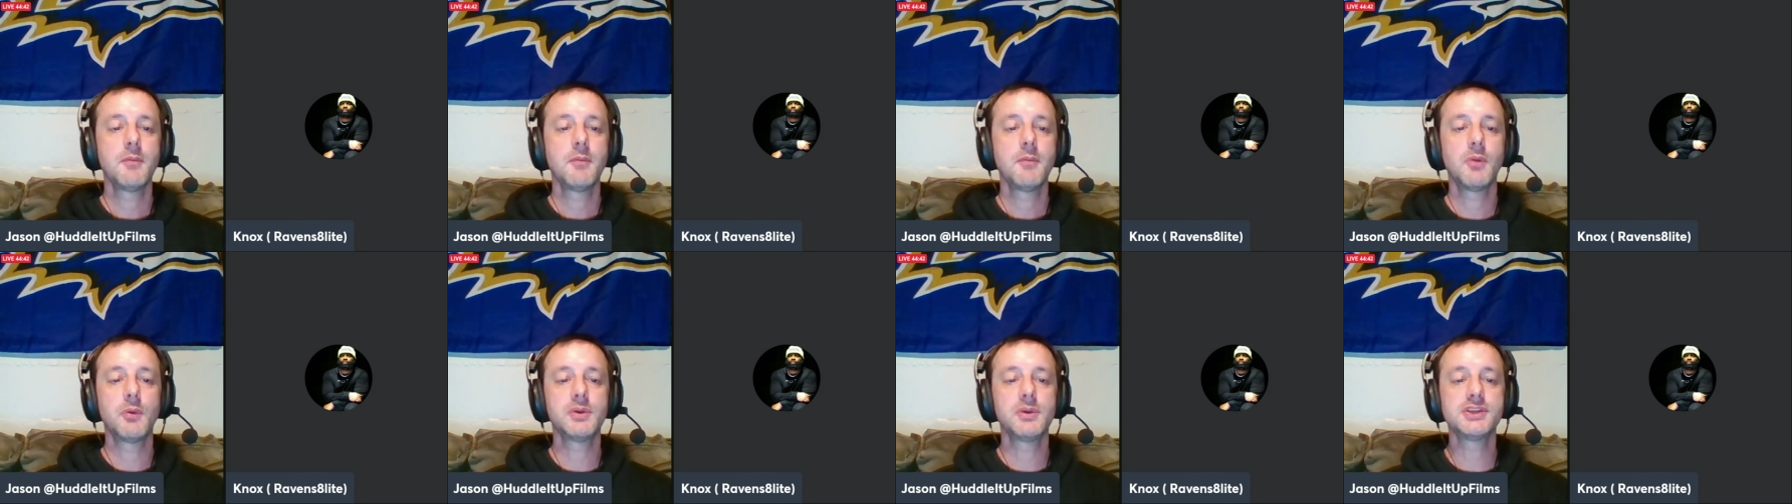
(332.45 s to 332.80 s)

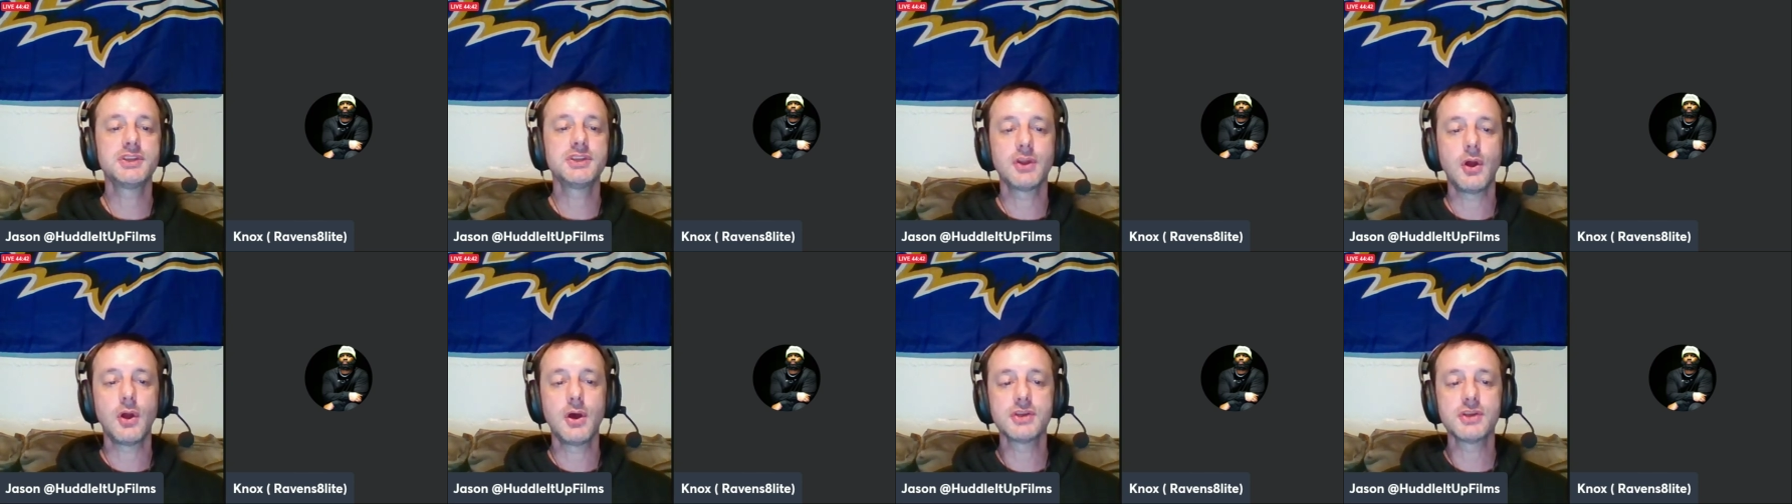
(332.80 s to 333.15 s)
But we
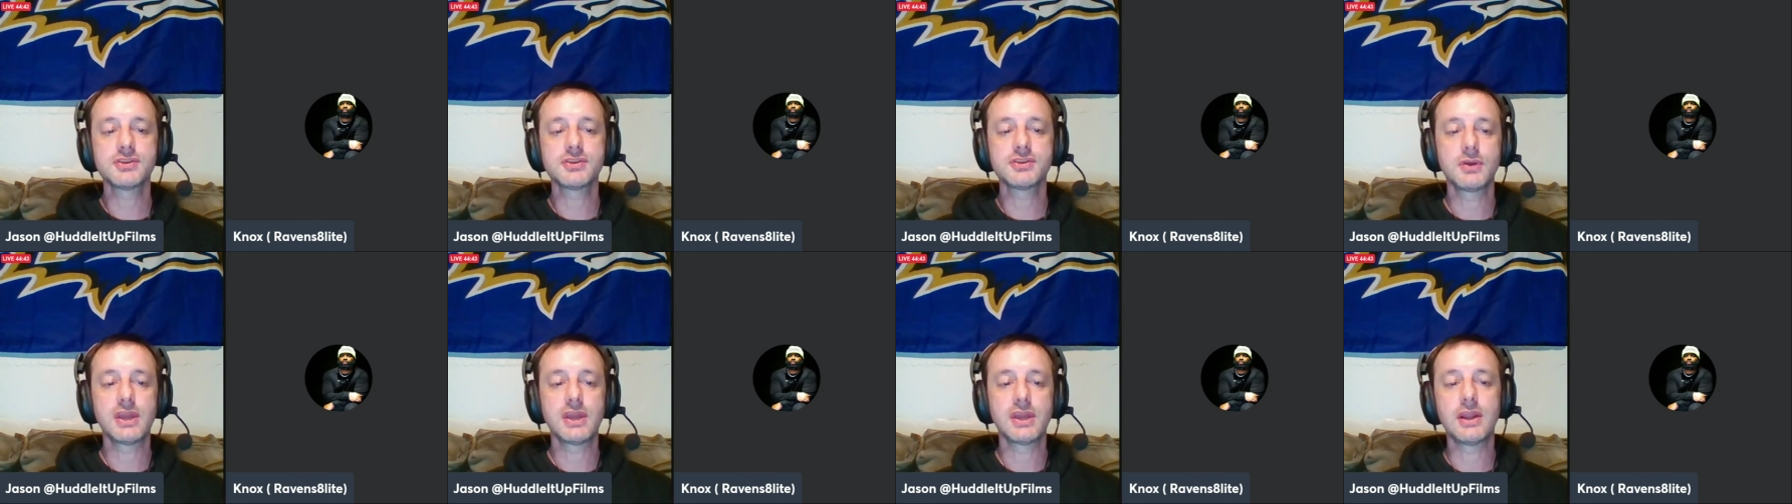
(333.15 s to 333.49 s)
should
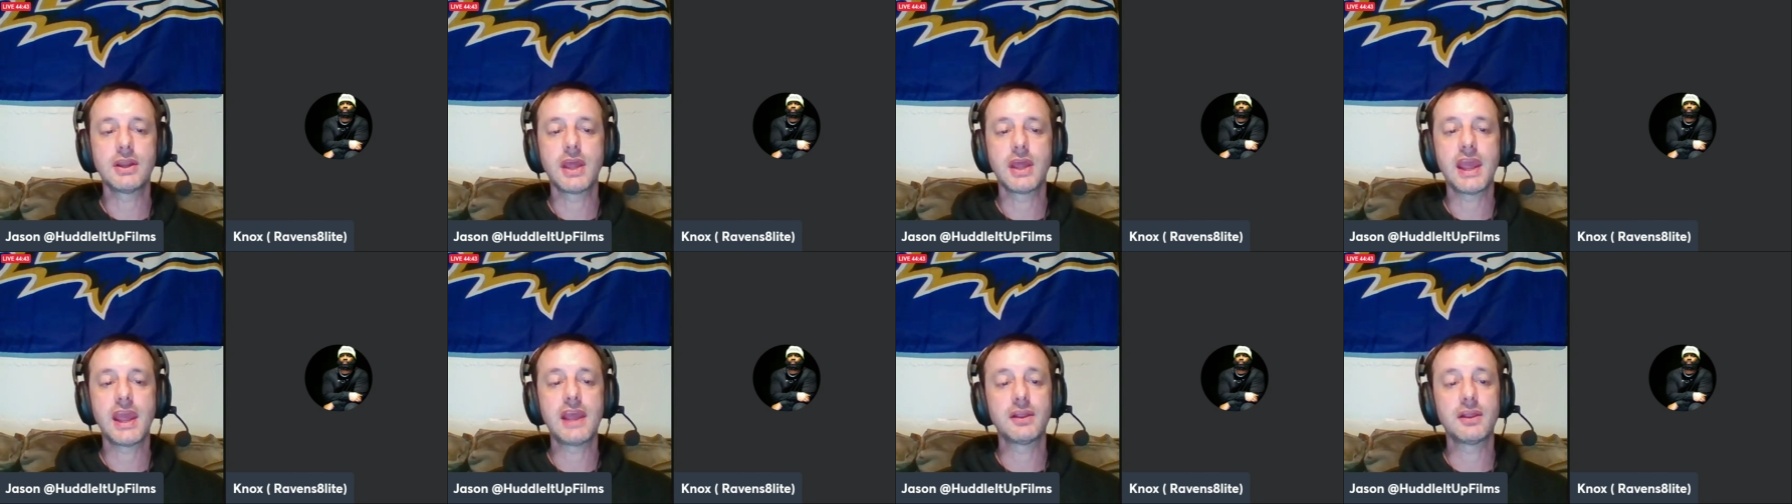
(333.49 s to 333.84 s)
also get
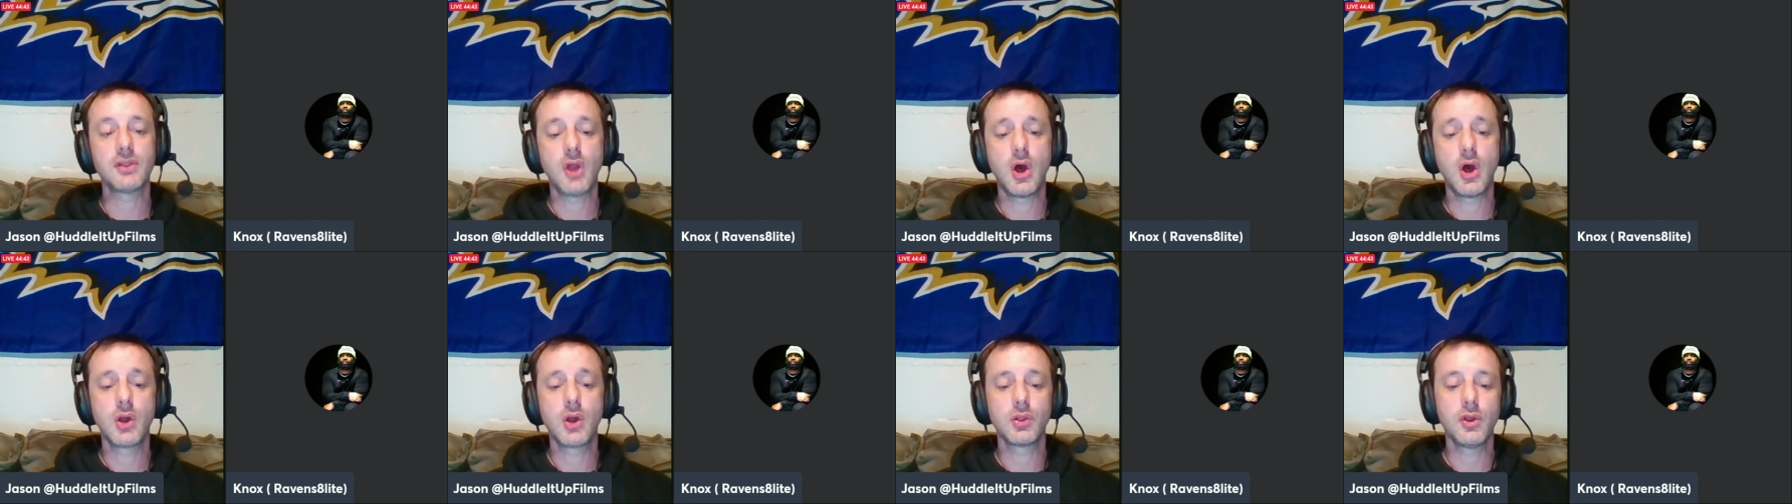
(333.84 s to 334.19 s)
a
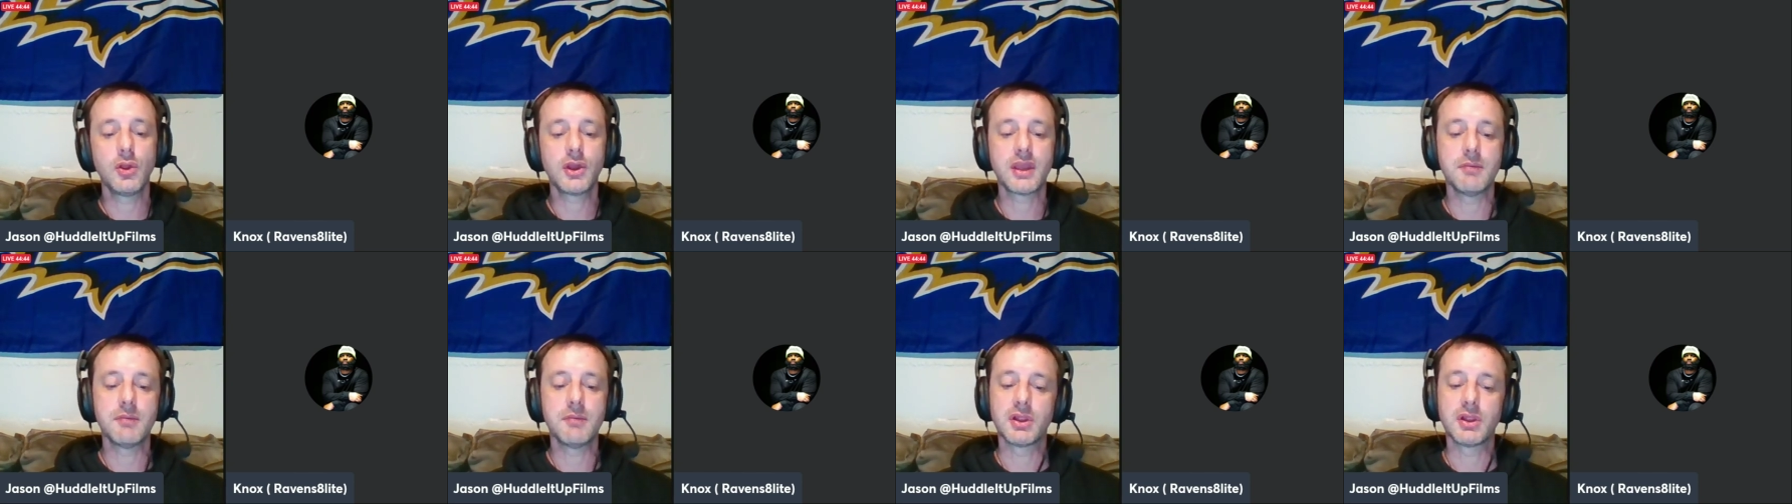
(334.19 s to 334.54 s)
long
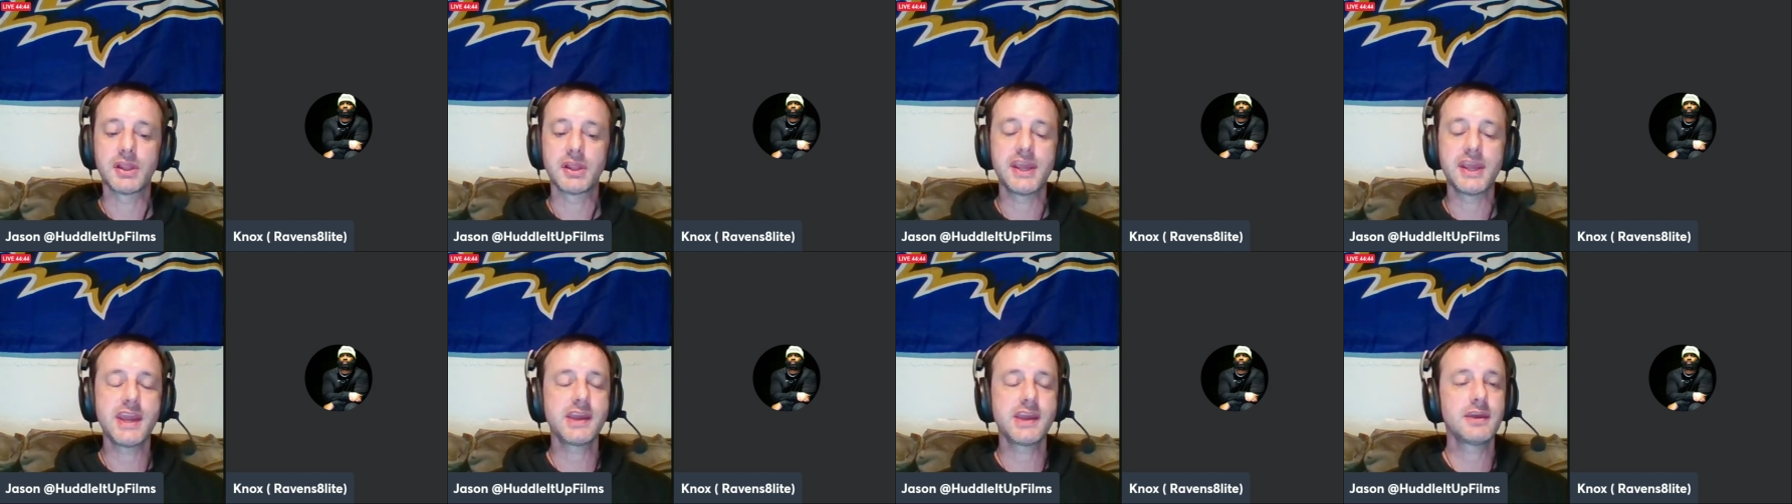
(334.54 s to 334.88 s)
look at
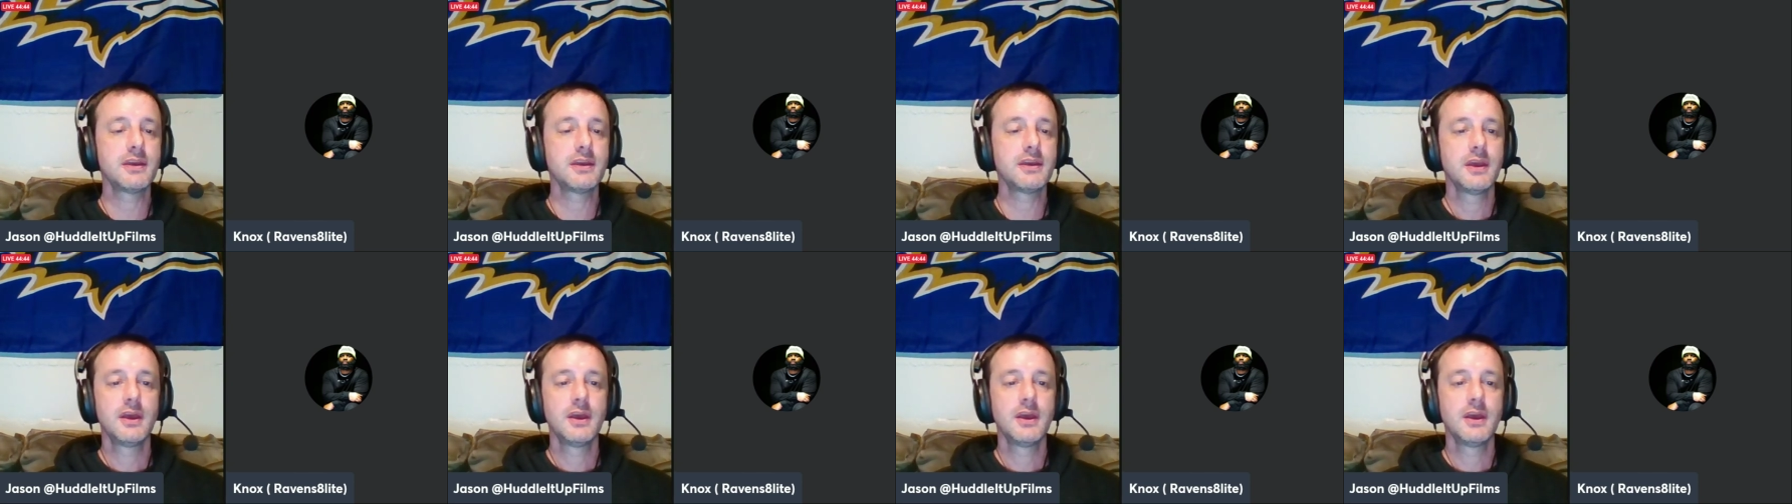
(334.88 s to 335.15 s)
Malik.